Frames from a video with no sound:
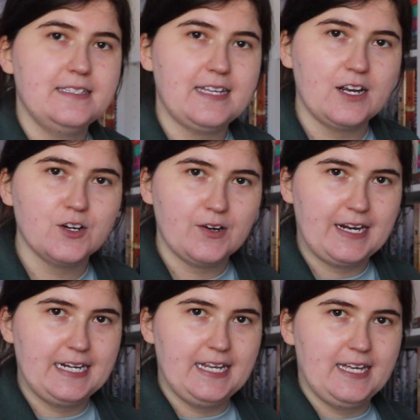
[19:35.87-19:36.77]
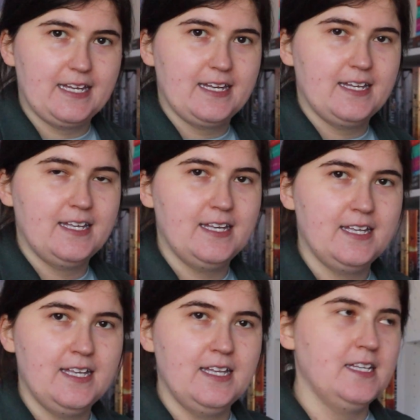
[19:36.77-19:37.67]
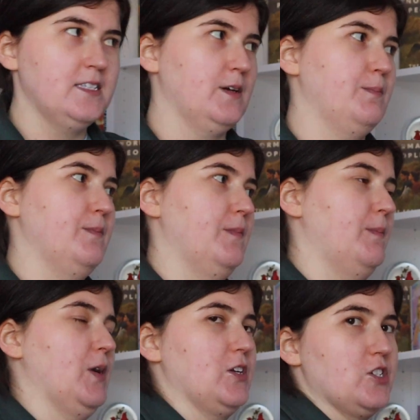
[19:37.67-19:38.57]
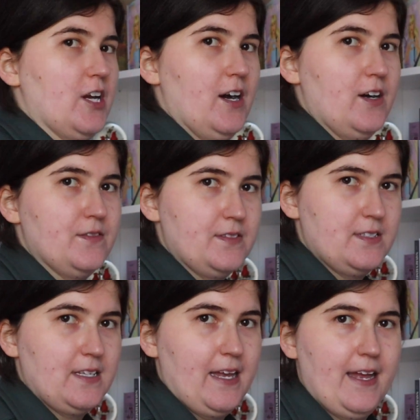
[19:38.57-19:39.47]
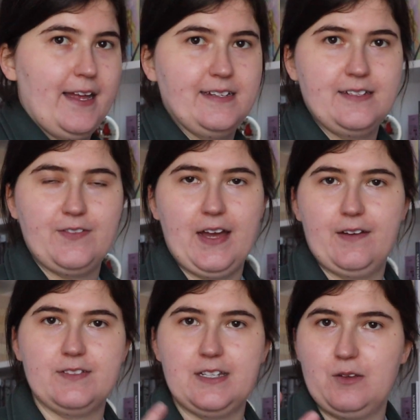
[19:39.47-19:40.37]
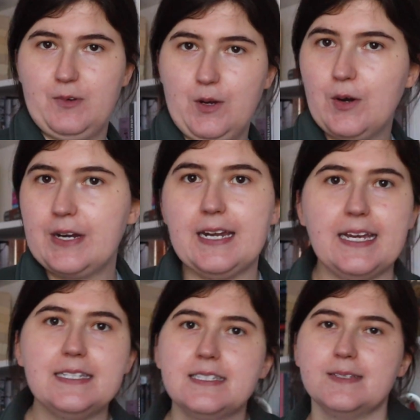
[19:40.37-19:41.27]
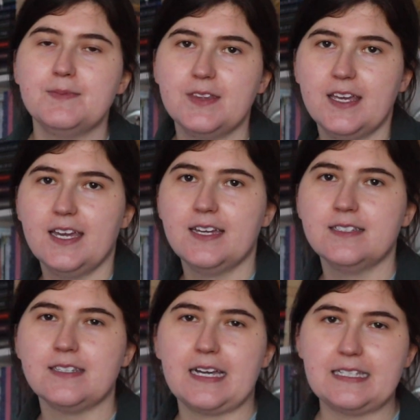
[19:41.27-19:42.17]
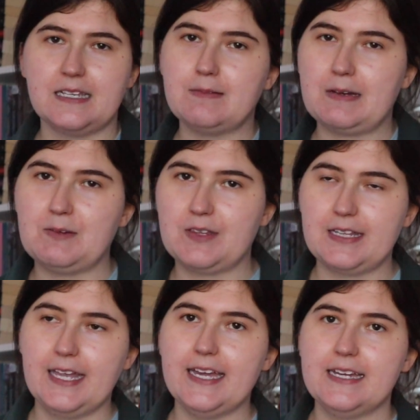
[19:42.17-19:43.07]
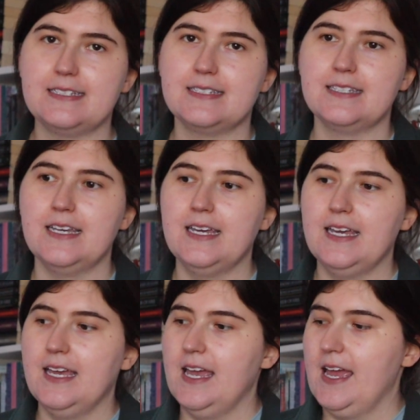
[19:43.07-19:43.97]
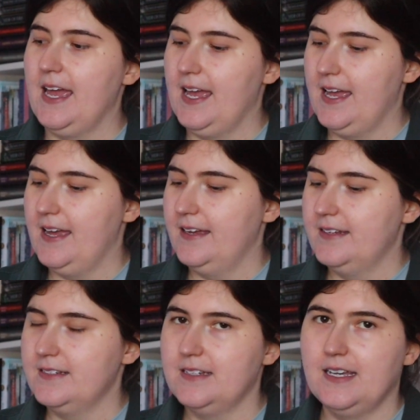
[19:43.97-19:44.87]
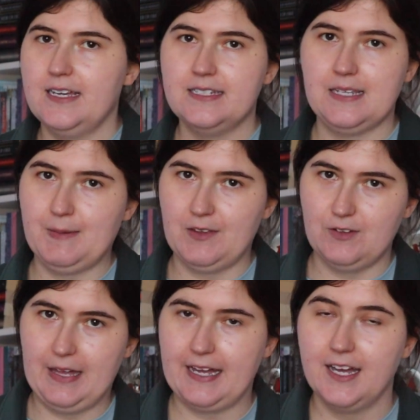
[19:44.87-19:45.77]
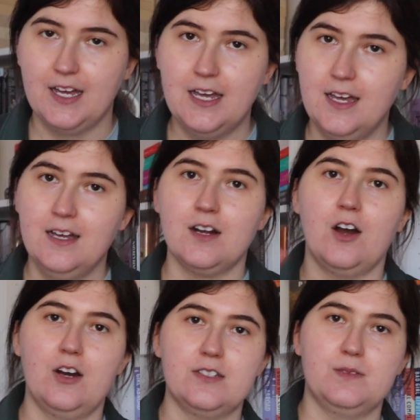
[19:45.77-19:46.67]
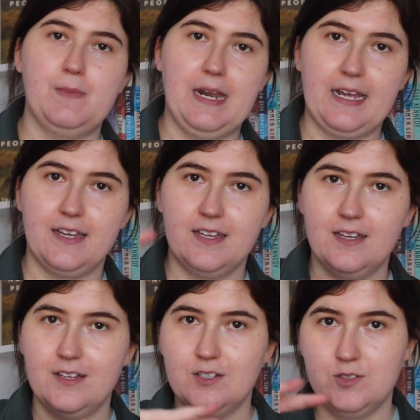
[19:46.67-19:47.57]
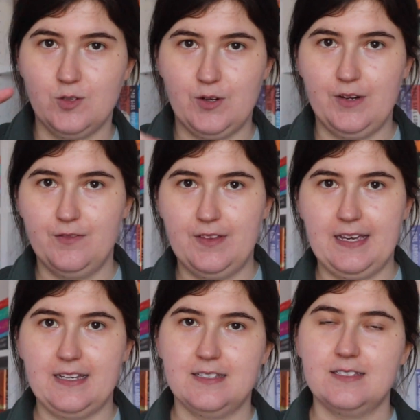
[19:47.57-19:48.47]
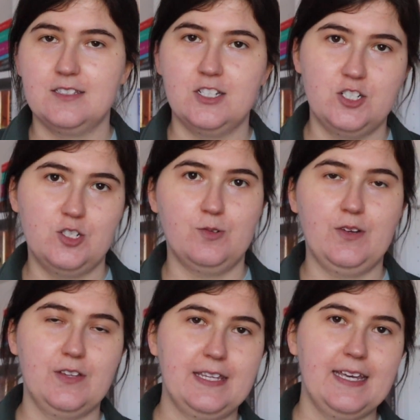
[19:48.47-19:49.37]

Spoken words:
decorating the bookshelves and if I have to like reorganize some things, like I said, like with the lights and some other like cosmetic sort of things to do with